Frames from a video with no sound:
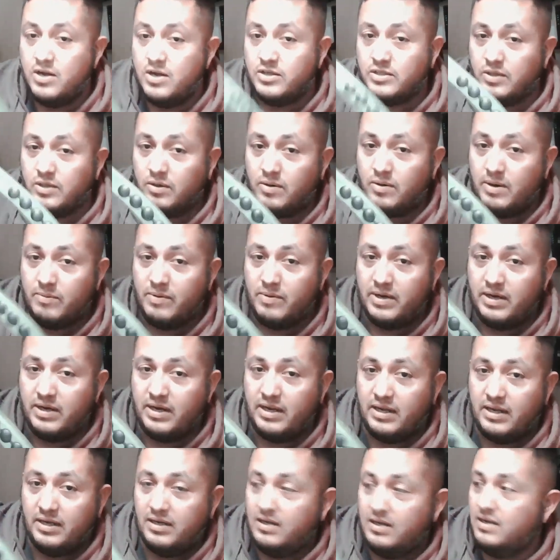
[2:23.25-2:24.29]
So I went
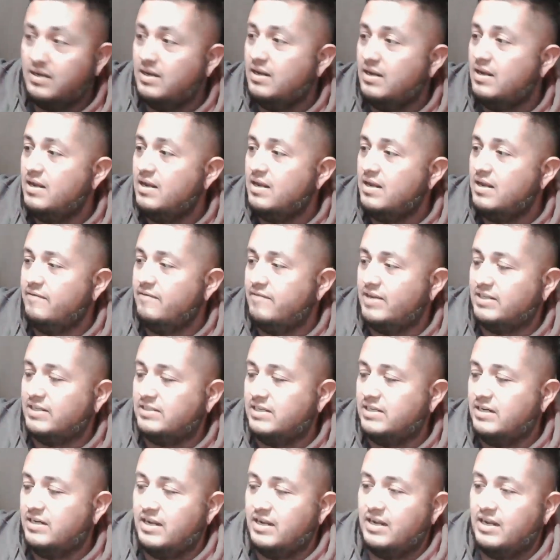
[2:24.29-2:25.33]
and
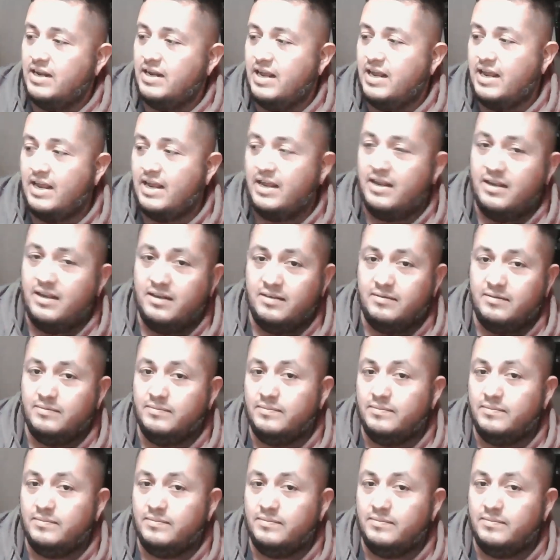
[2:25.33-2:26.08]
invested in a